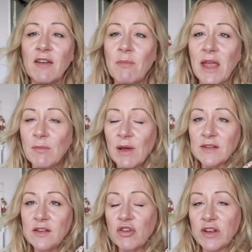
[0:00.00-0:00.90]
I've made
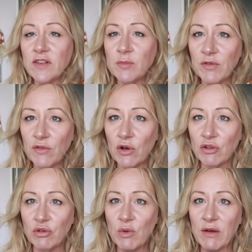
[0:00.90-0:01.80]
maxi dresses
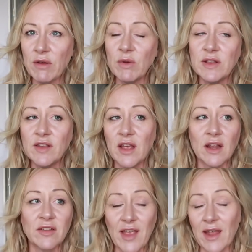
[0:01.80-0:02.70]
before to wear in winter
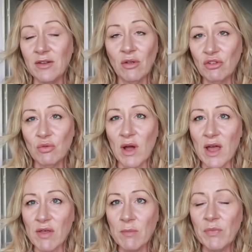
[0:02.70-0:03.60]
and I tend not to
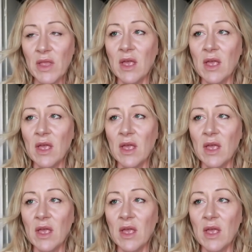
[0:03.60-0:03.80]
wear them.